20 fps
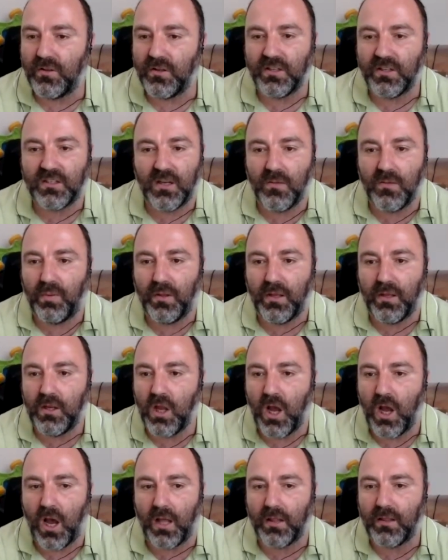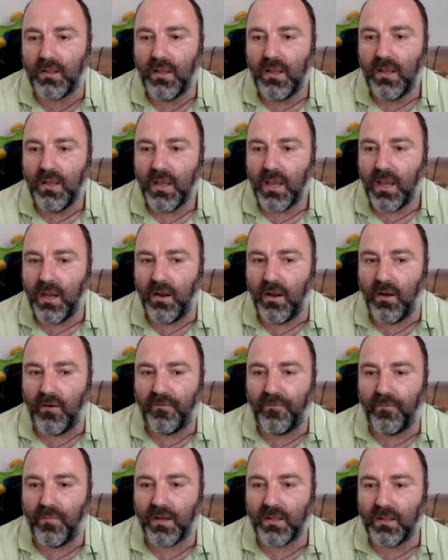There's simply not enough
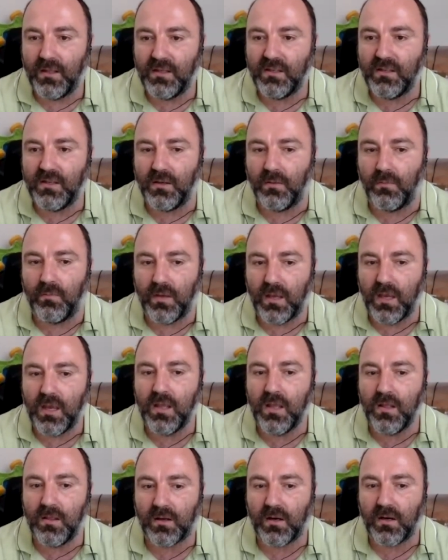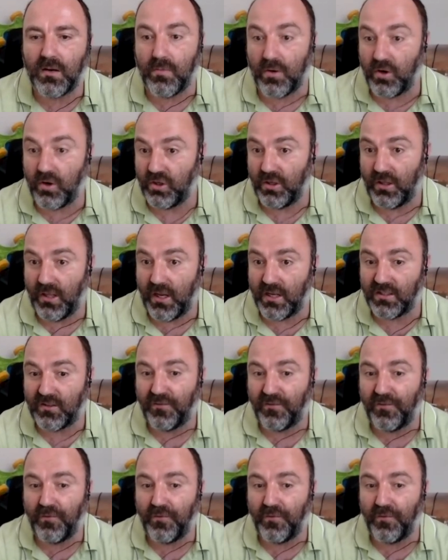magnesium in the commercialized